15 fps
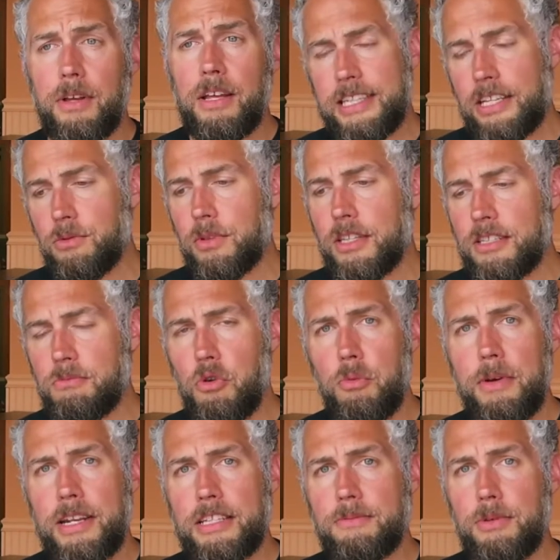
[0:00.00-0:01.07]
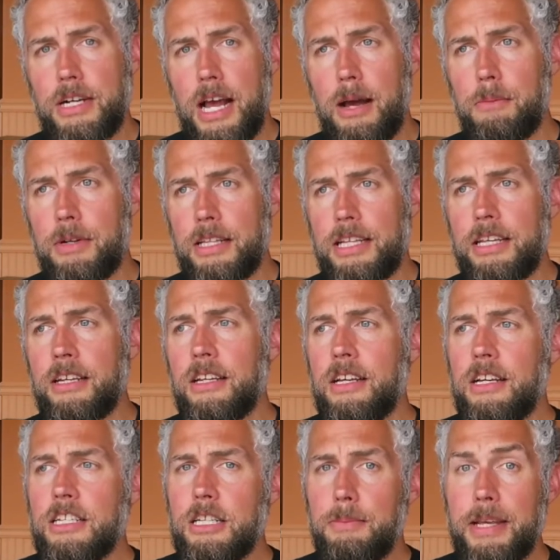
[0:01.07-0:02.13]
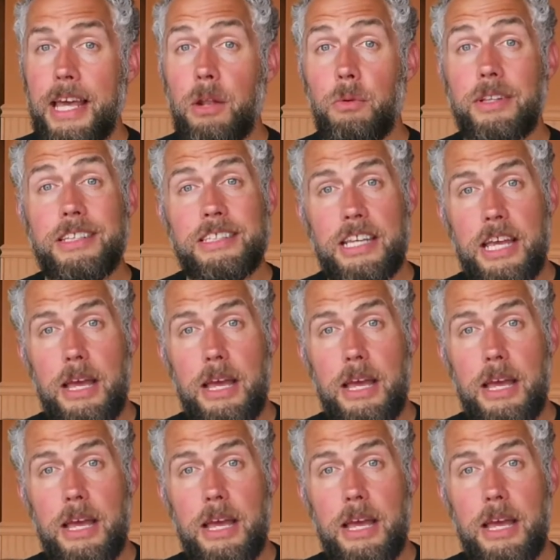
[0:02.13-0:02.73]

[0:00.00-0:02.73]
That's what this movement is predominantly to begin with, is a